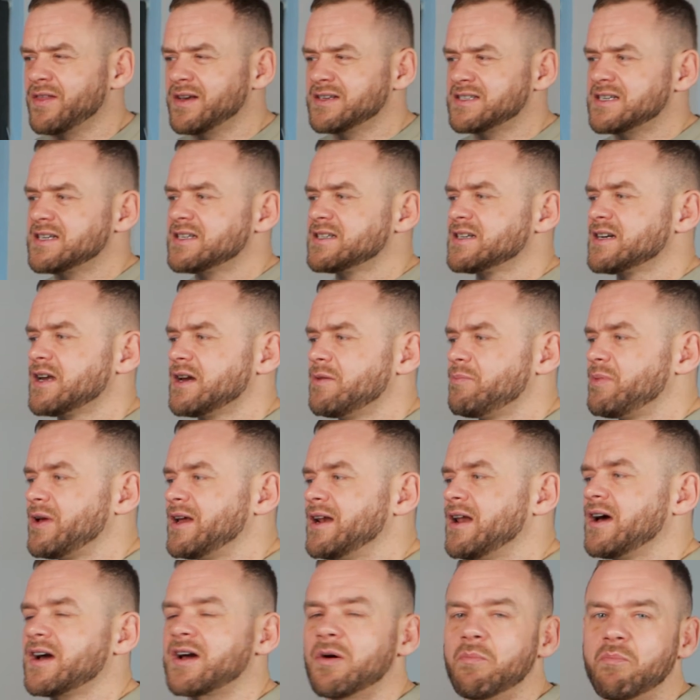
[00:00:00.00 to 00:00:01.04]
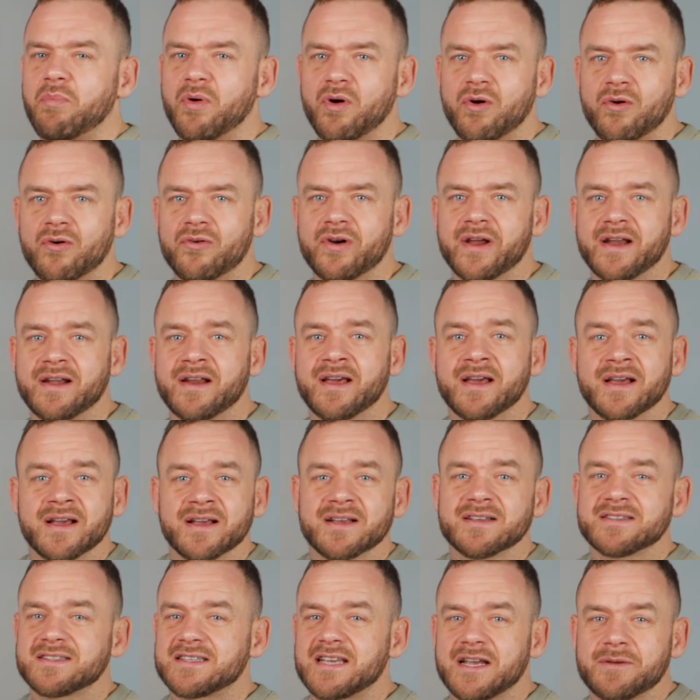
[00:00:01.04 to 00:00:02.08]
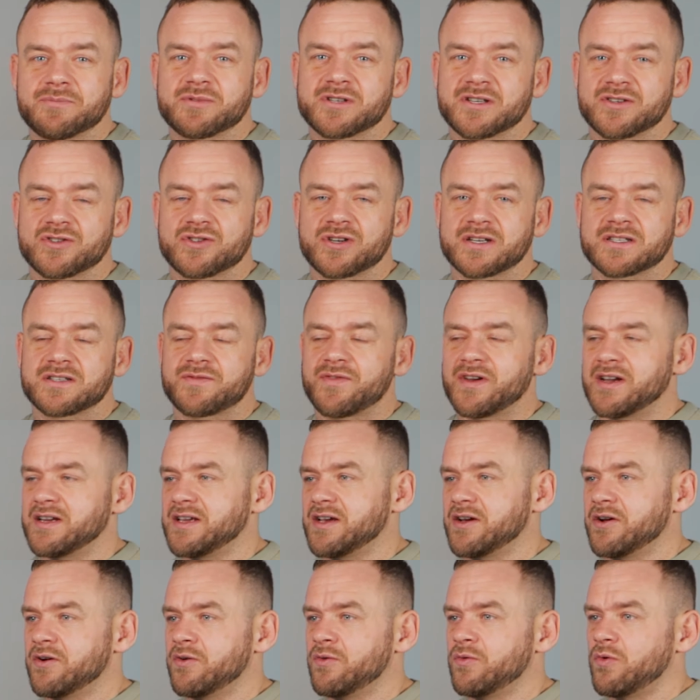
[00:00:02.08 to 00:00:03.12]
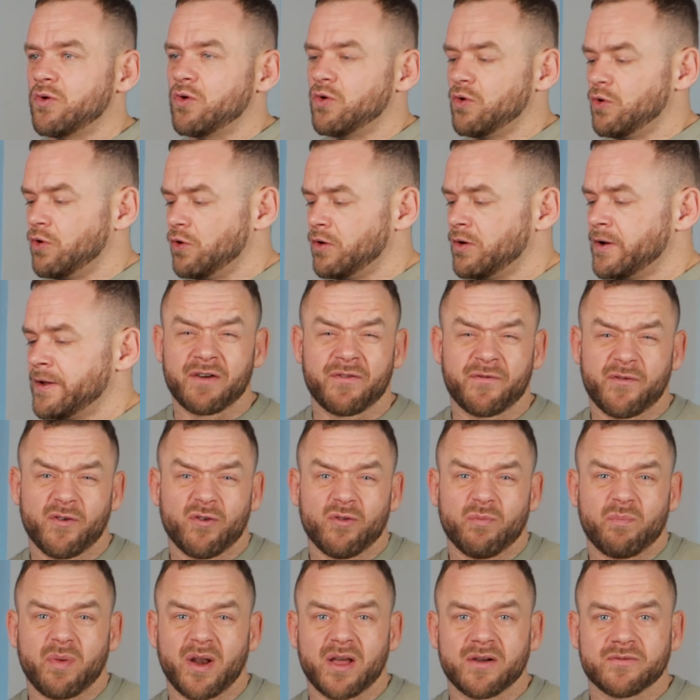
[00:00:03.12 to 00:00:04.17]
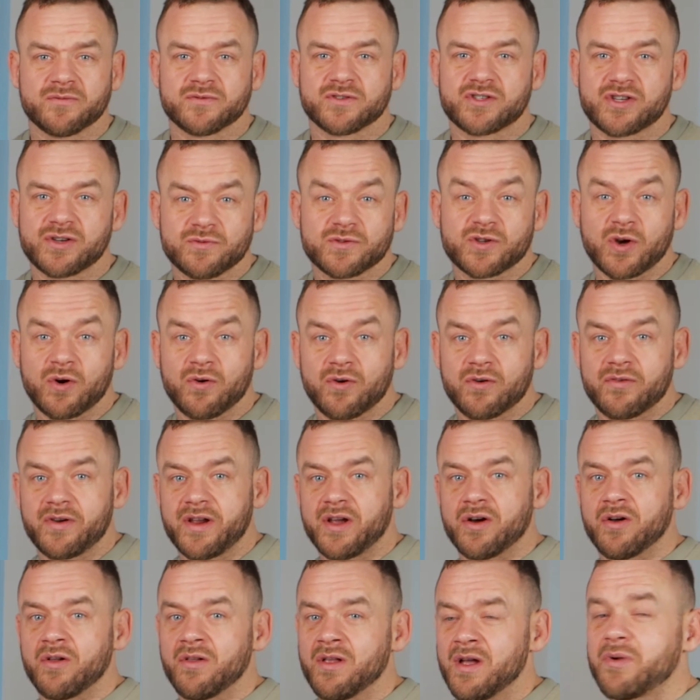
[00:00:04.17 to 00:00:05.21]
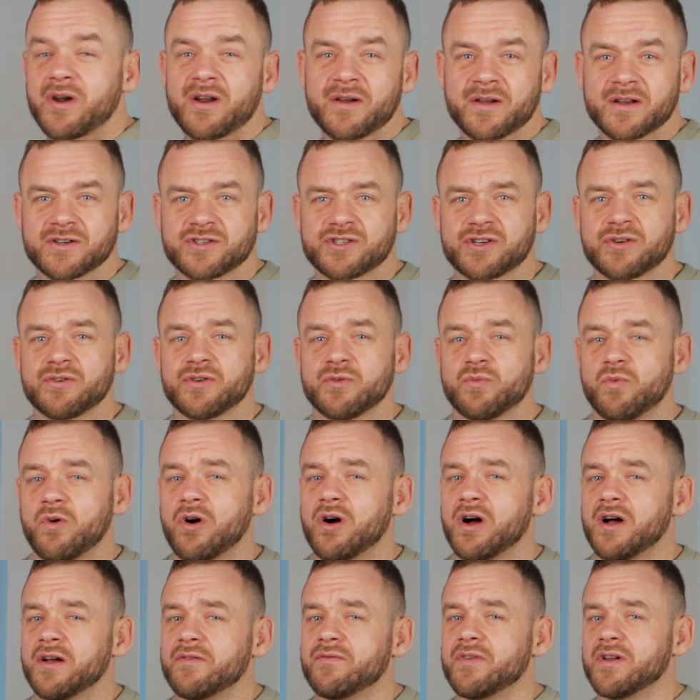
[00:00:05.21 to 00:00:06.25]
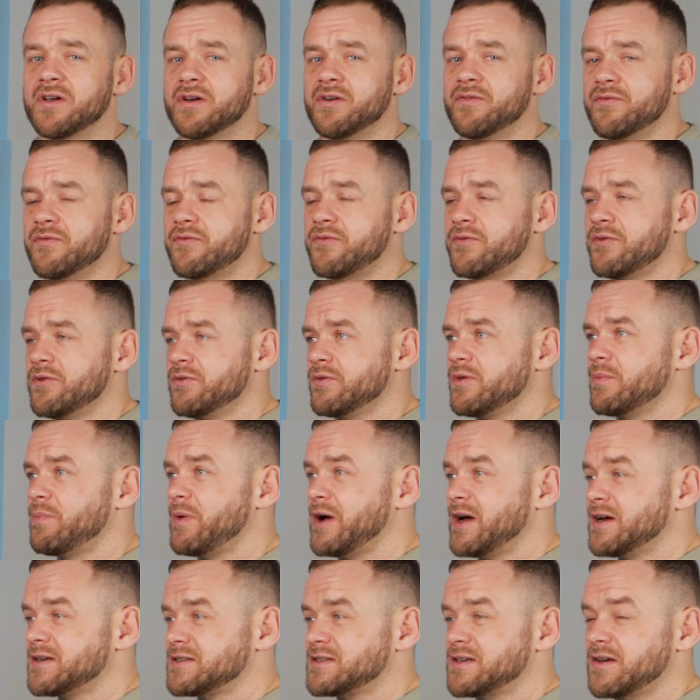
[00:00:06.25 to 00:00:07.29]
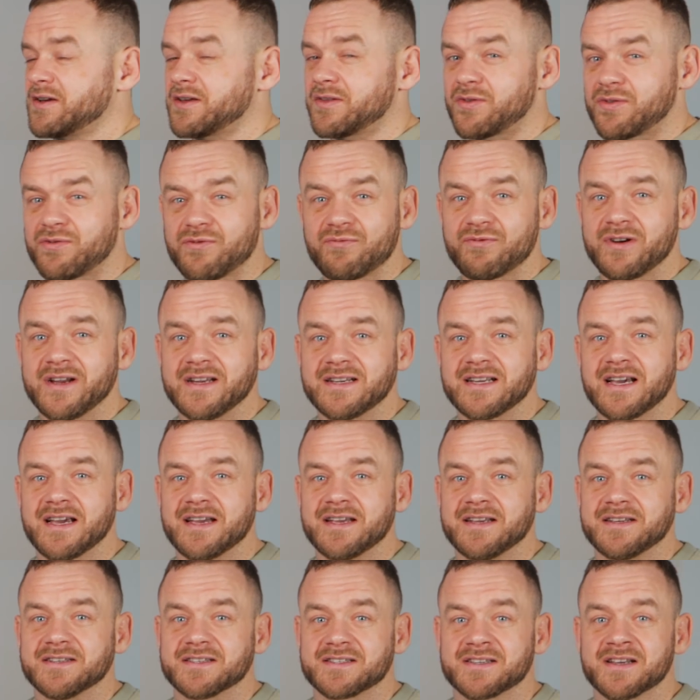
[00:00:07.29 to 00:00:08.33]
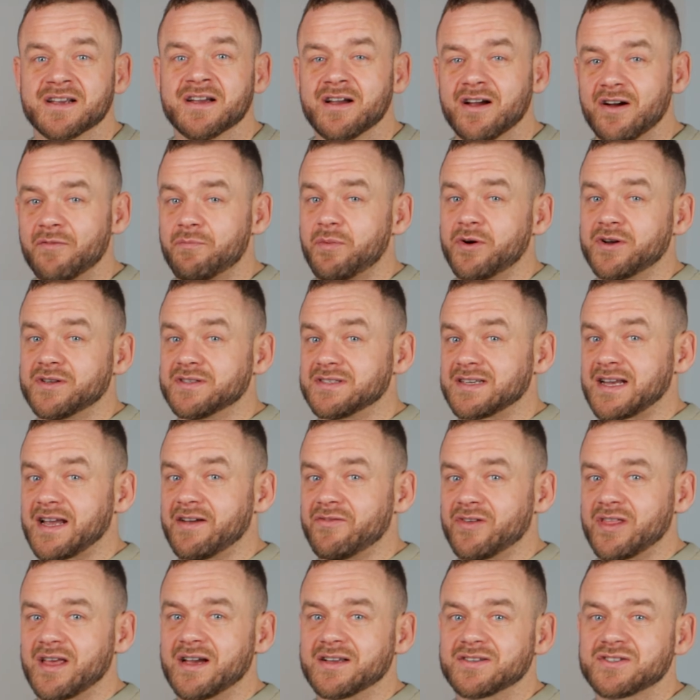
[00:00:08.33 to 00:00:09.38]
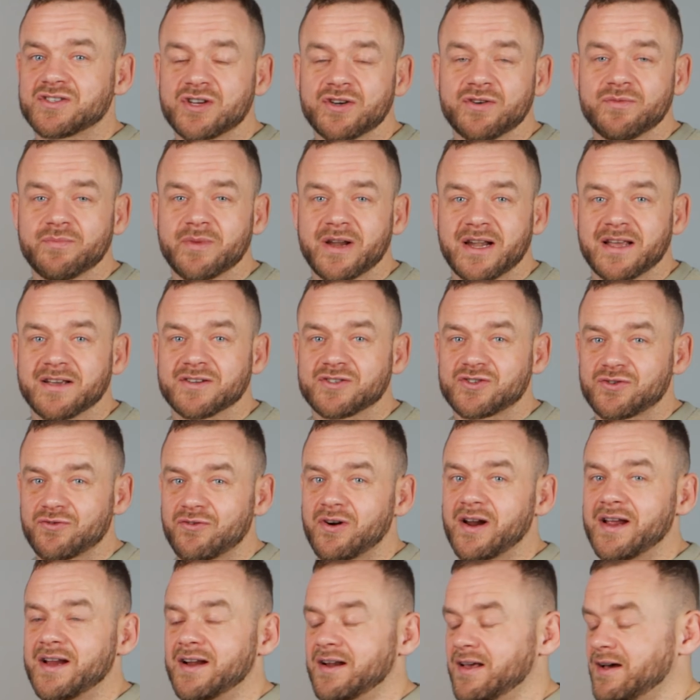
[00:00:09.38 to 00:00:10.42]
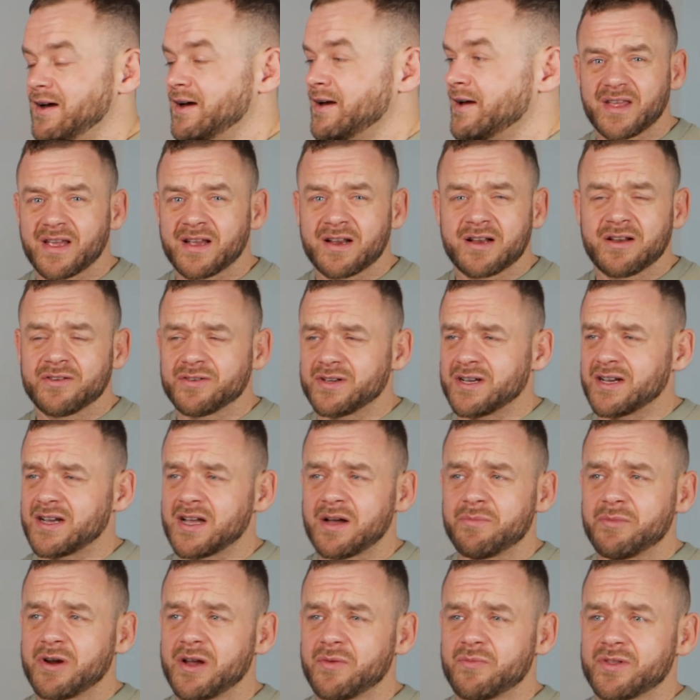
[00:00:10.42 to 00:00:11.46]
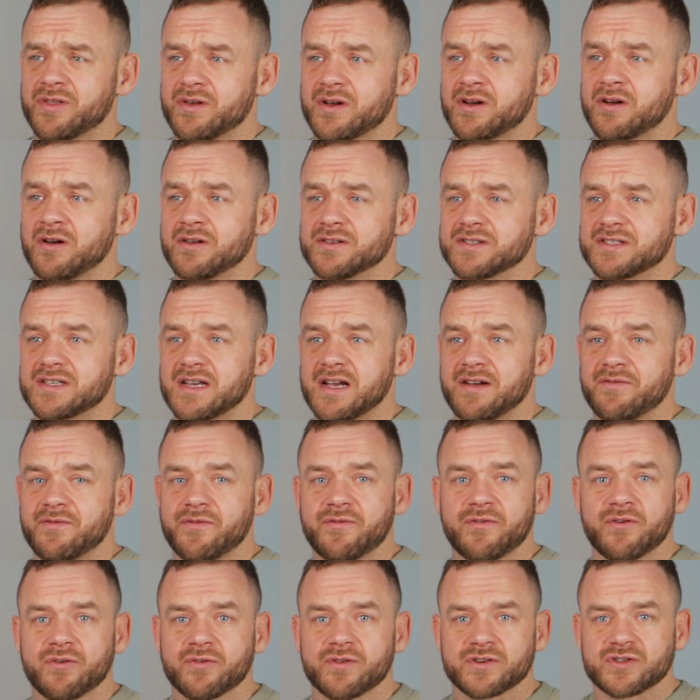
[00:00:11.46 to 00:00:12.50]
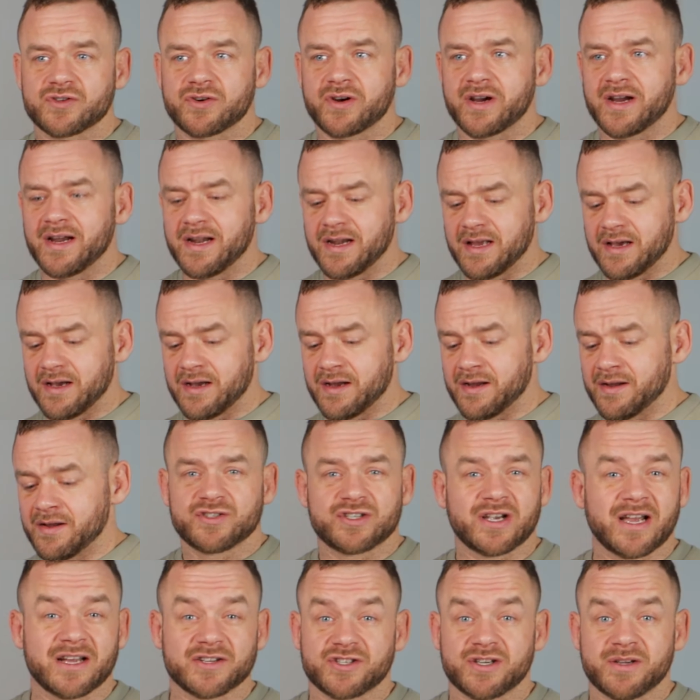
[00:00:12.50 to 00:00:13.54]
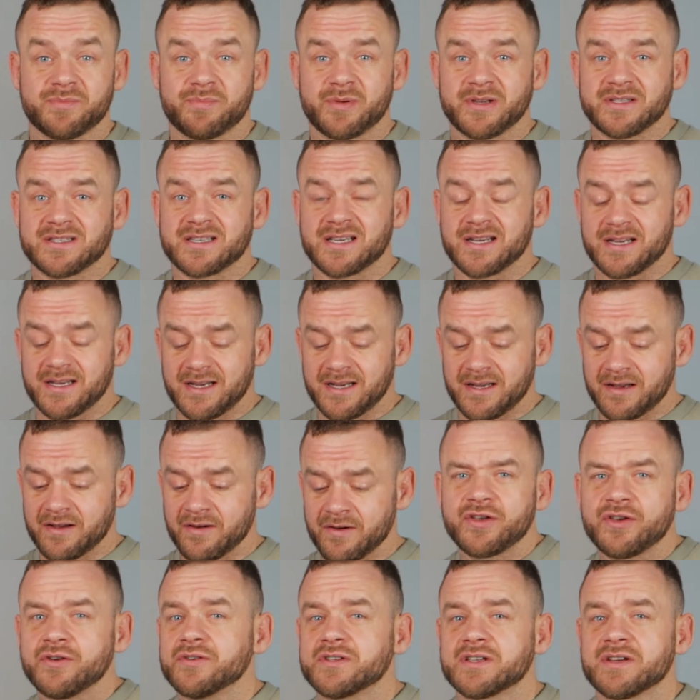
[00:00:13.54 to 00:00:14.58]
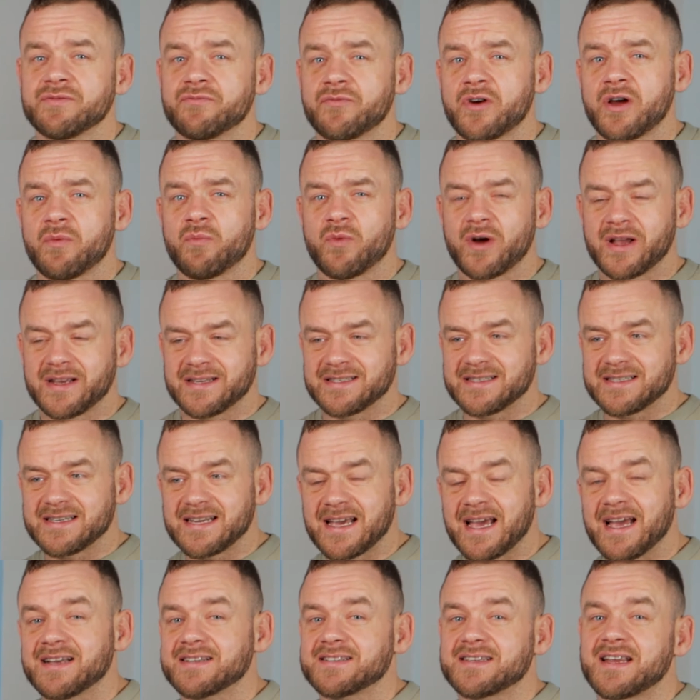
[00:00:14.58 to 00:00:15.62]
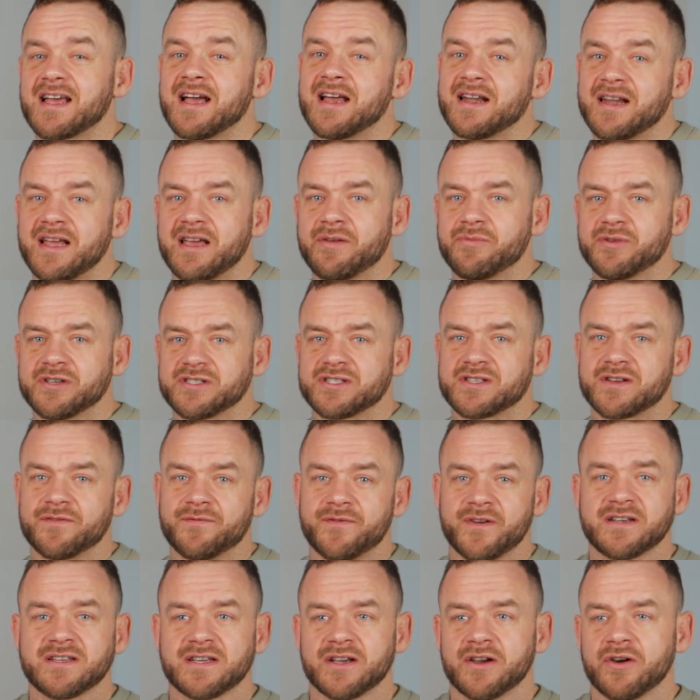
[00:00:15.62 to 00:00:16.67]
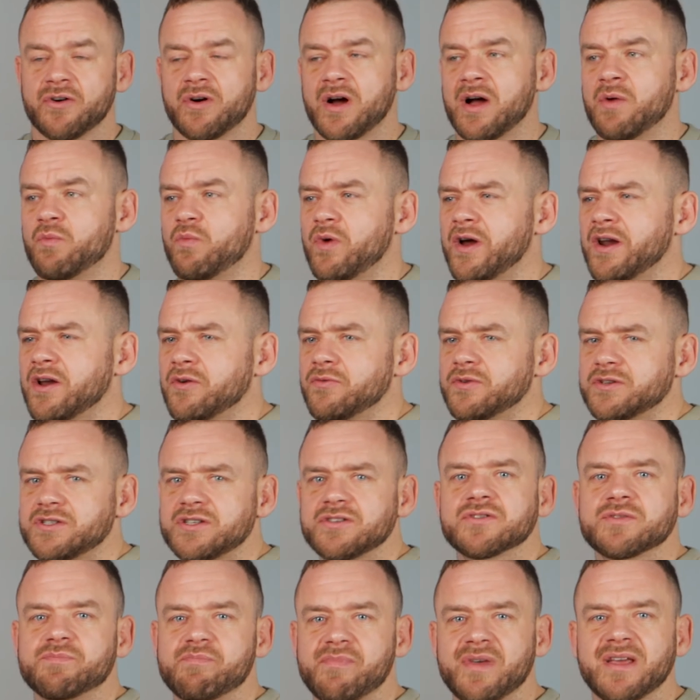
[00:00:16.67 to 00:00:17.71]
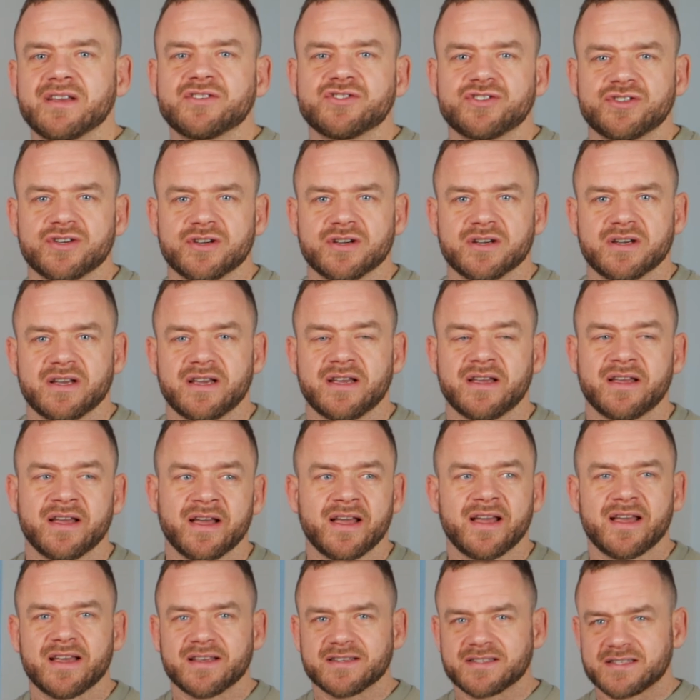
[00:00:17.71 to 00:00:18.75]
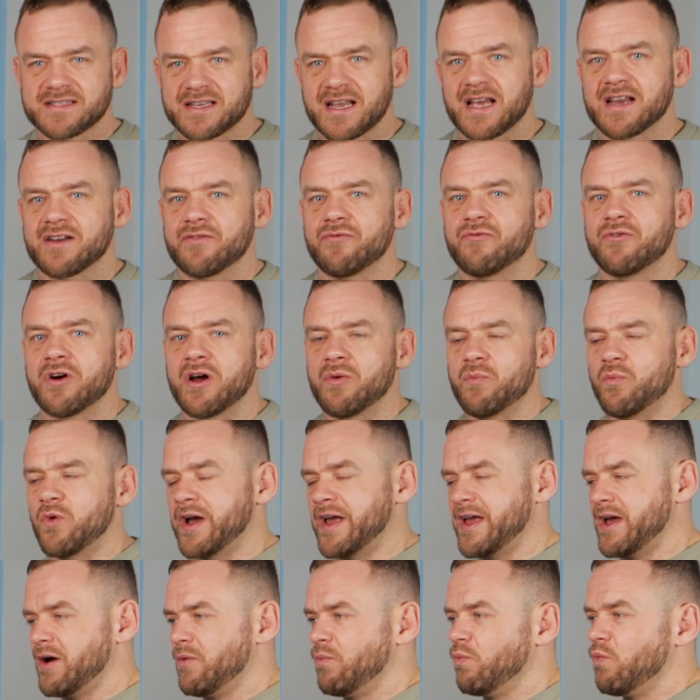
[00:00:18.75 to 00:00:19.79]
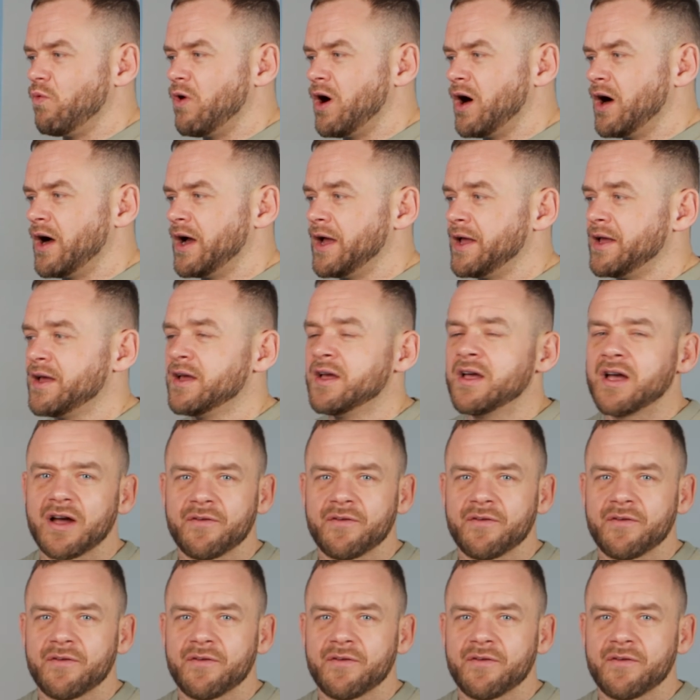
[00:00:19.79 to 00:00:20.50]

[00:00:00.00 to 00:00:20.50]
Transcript: This isn't going to be like a boring tips and tricks video or a full blown tutorial, but I'm going to show you what I've learned through the past like three days of putting together that two minute trailer, including coming up with the concept for the trailer, ChatGPT, using Runway's text and image to video, and when I would use Midjourney instead of Runway and why,